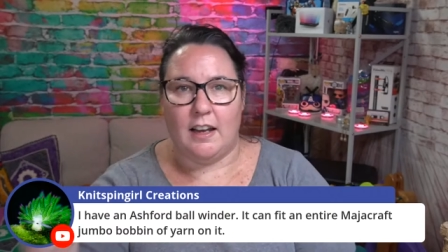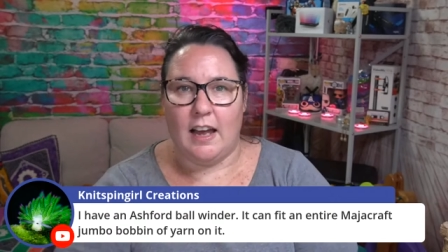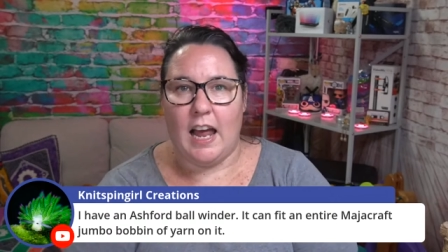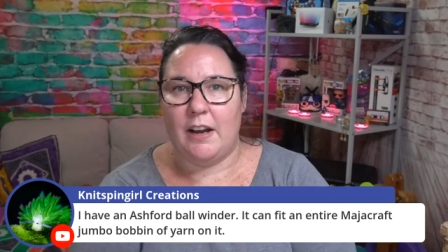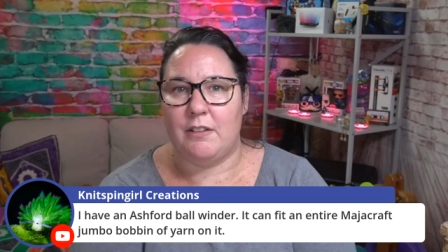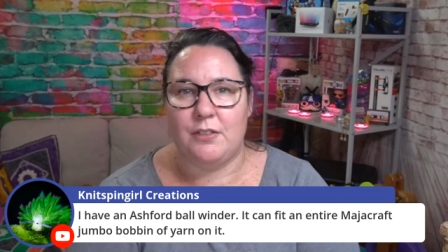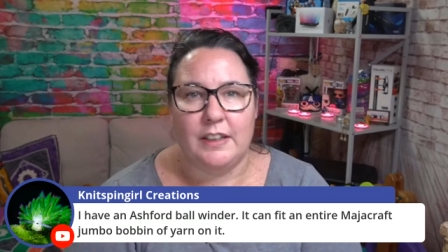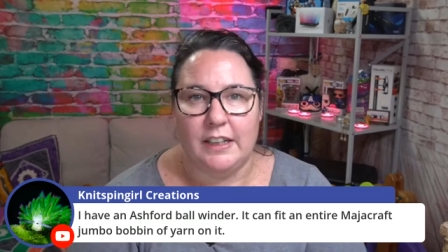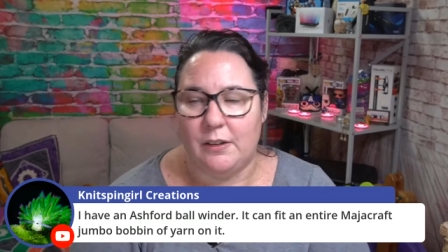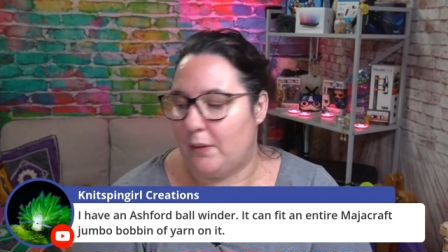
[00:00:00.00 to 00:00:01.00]
it was
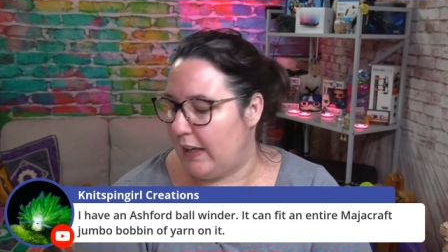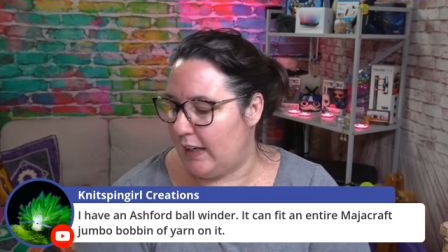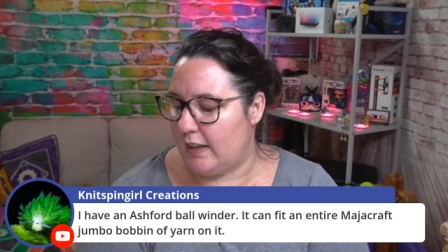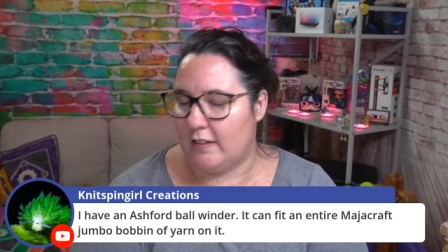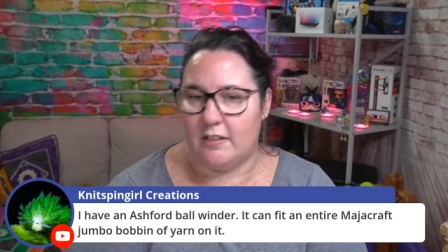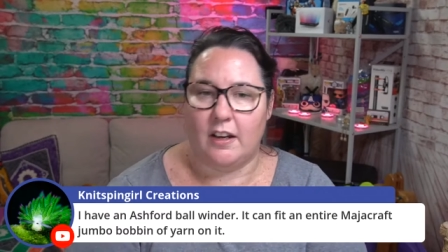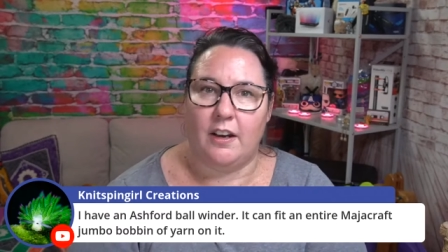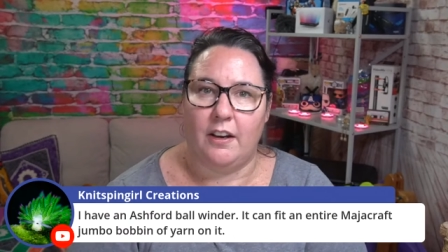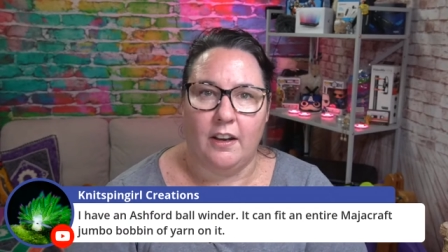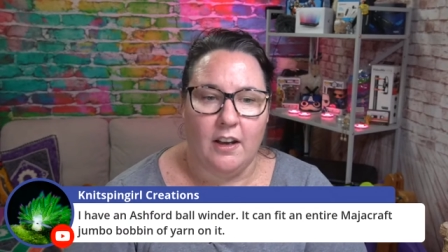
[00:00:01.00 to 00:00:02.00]
really annoying.
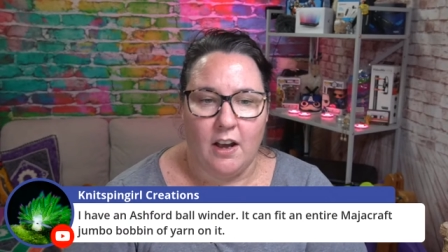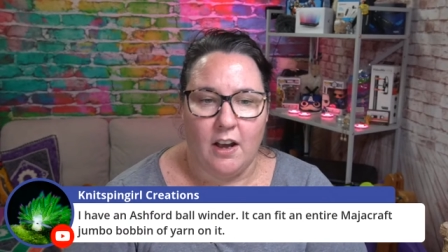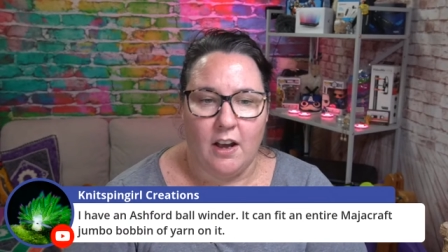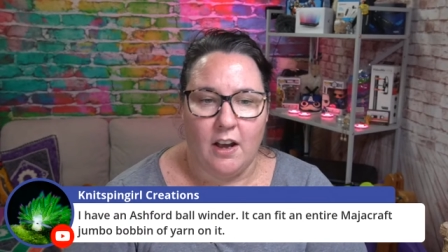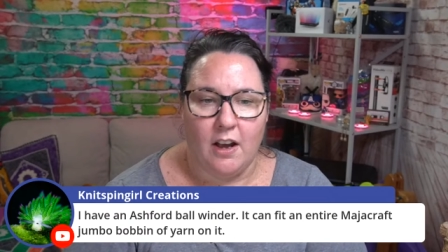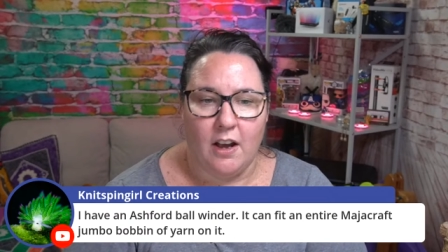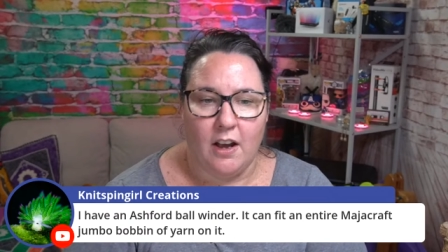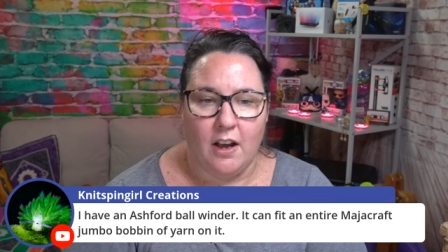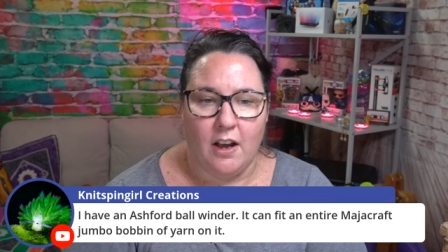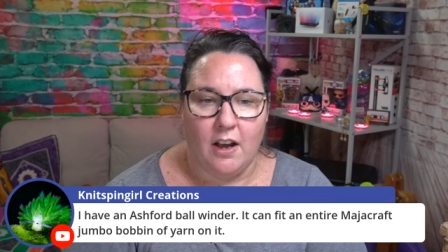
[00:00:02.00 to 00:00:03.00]
So I upgraded
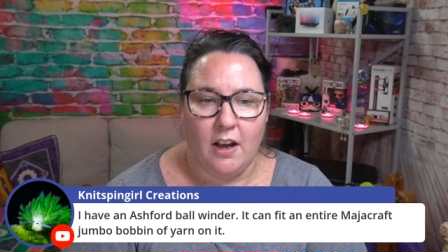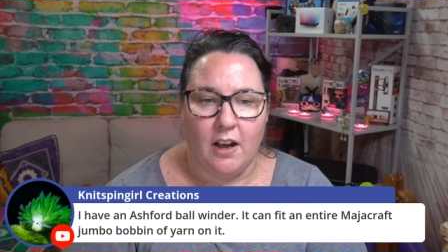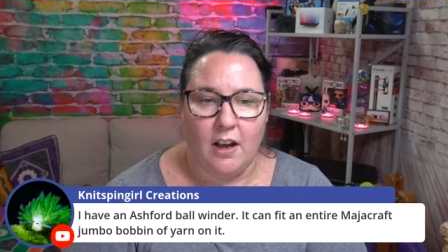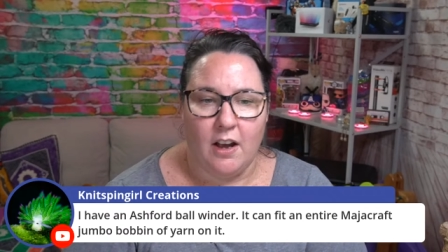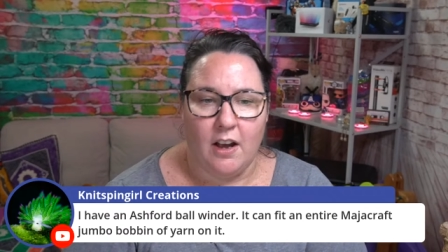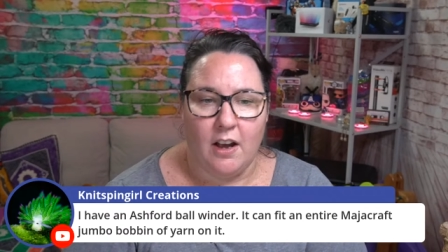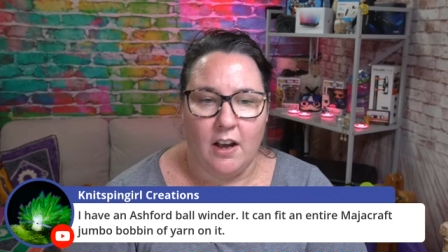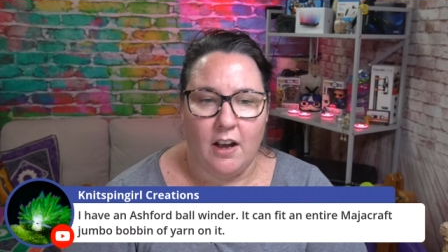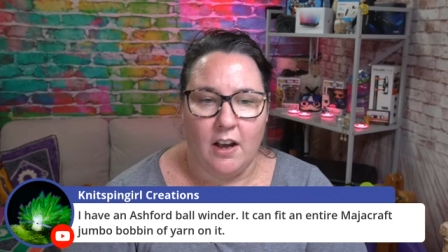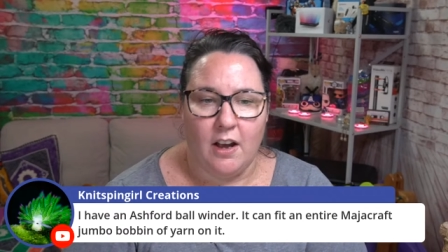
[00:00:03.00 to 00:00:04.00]
from the Kiwi to the
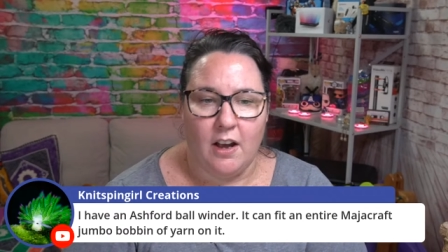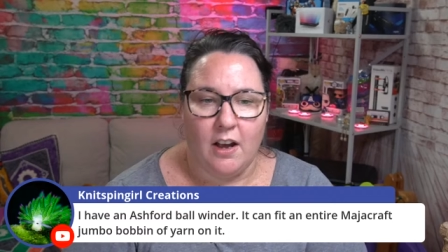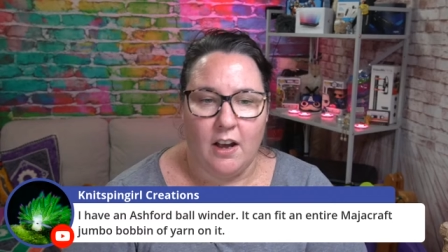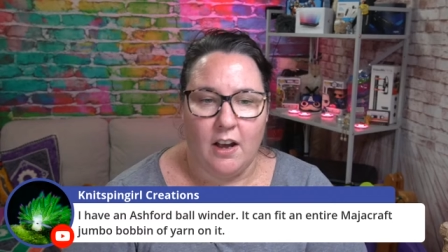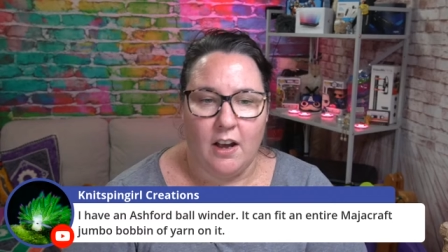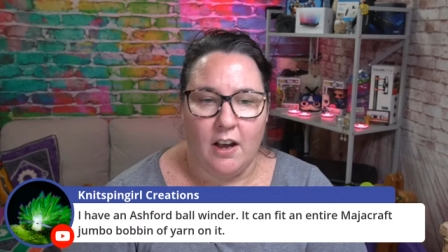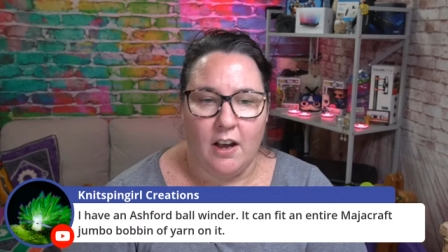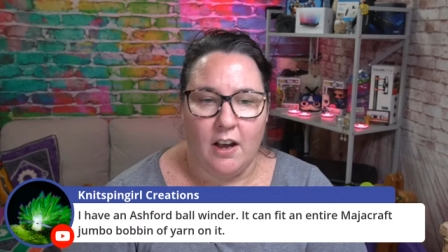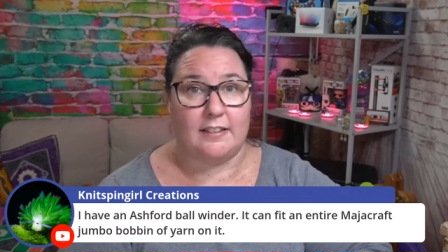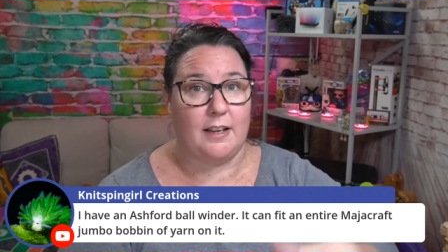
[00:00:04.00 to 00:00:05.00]
to the Nancy's Knit
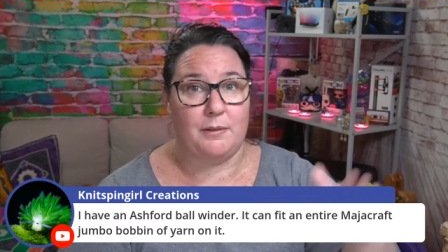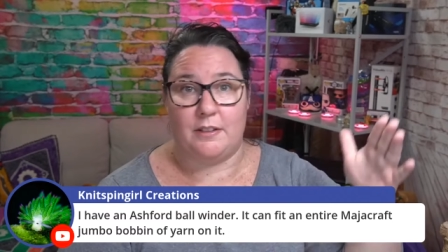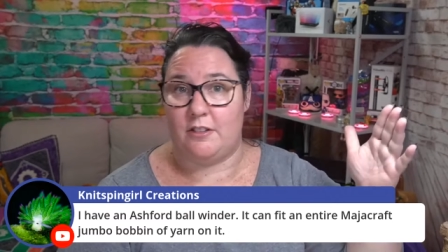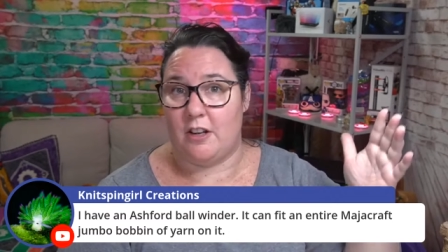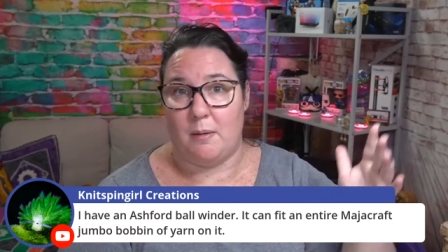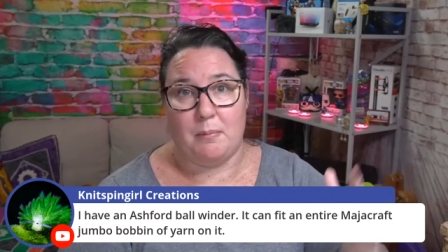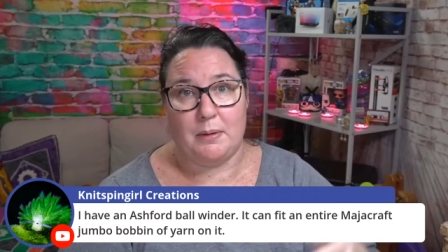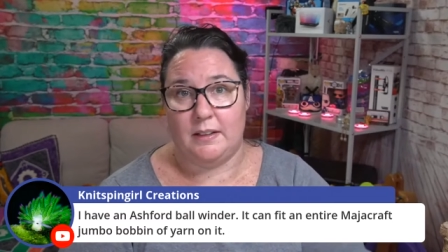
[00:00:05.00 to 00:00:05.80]
Knacks. That was a jump.